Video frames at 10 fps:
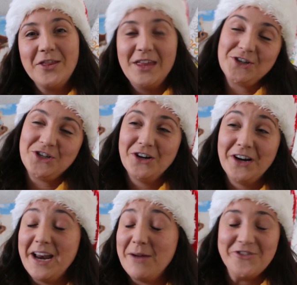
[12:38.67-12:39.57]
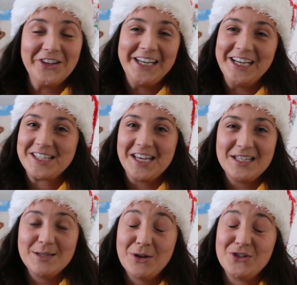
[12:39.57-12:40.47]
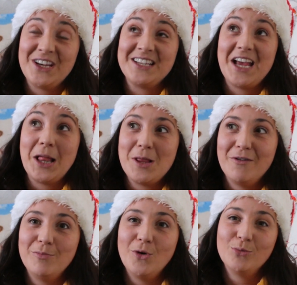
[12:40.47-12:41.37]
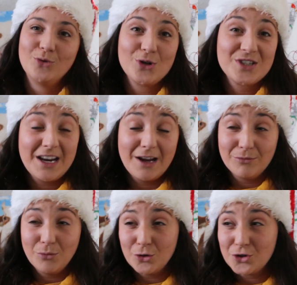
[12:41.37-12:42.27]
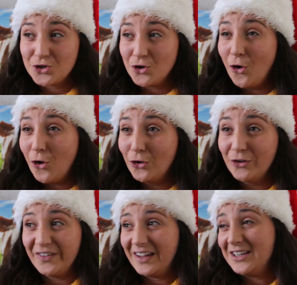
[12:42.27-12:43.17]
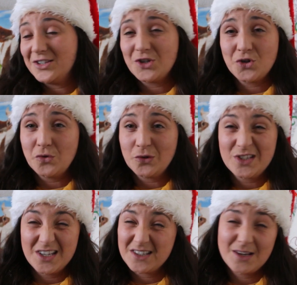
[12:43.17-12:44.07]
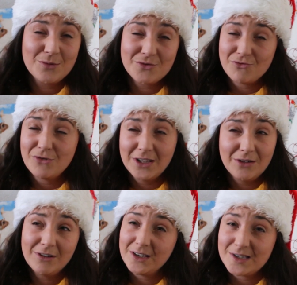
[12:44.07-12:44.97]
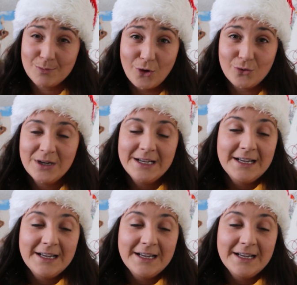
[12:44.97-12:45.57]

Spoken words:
this year, and I'm really excited about it because I love Bob Ross and I've watched all of his shows since I was really small.